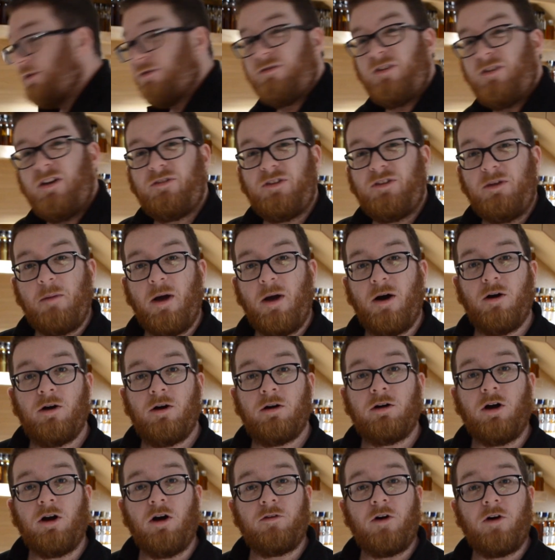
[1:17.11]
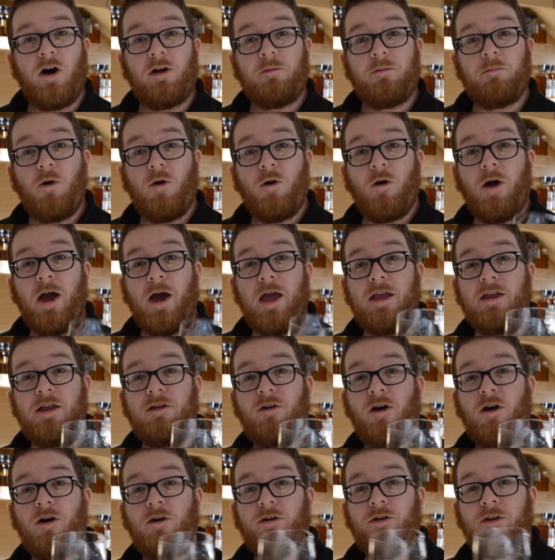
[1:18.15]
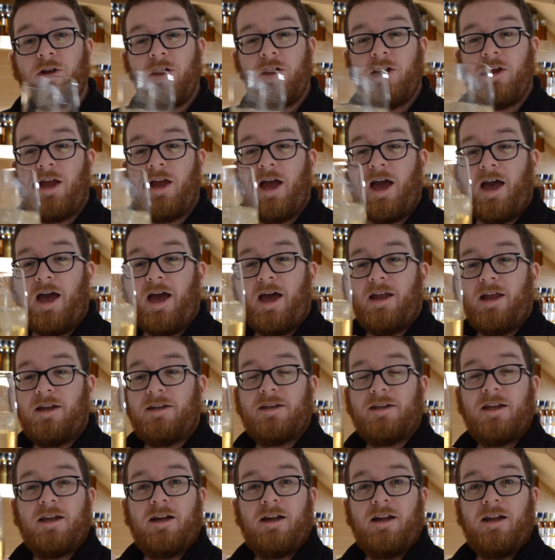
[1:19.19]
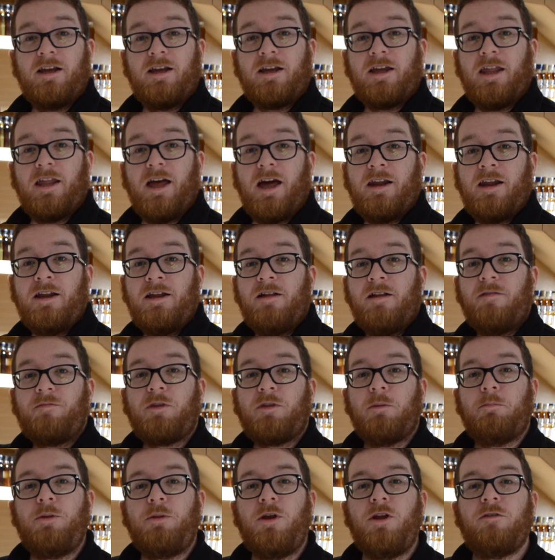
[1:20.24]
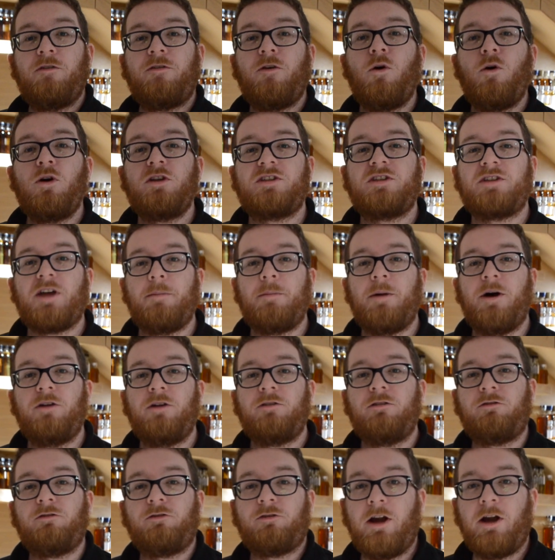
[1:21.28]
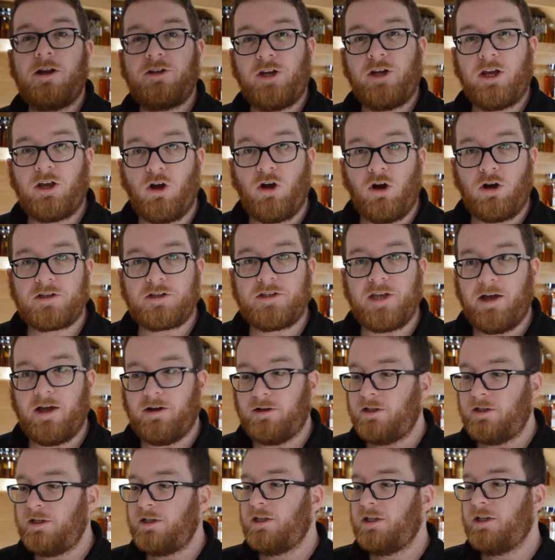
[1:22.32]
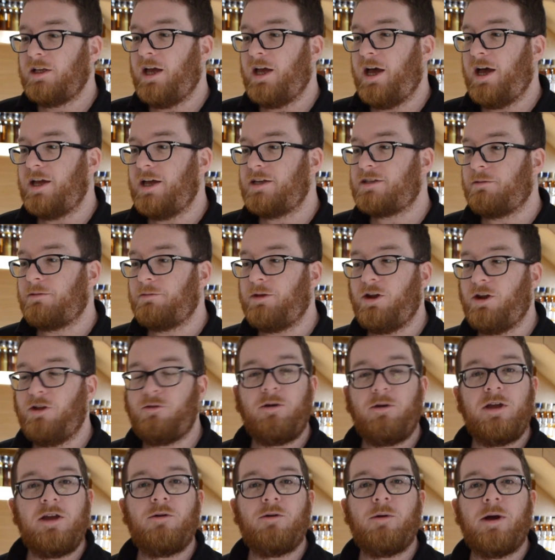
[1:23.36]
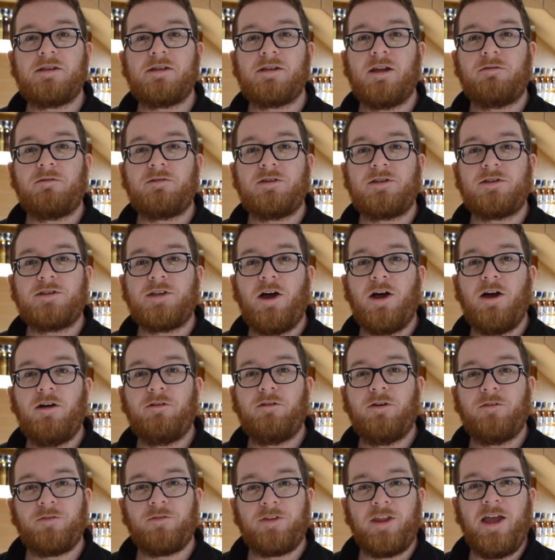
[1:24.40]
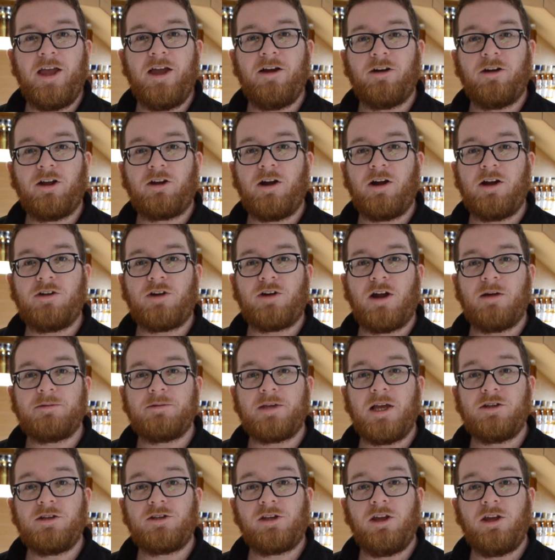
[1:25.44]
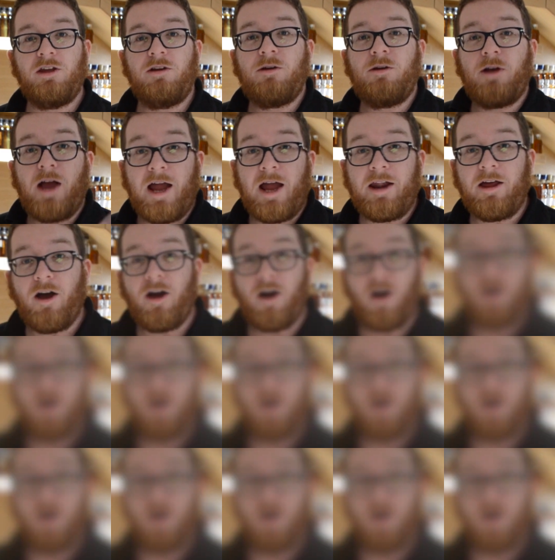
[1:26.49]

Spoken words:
the 50ml of Ardmore 8-year-old, and look at that, a beautiful summer refreshing cocktail. Something that we always love to serve here at Great Drams HQ and at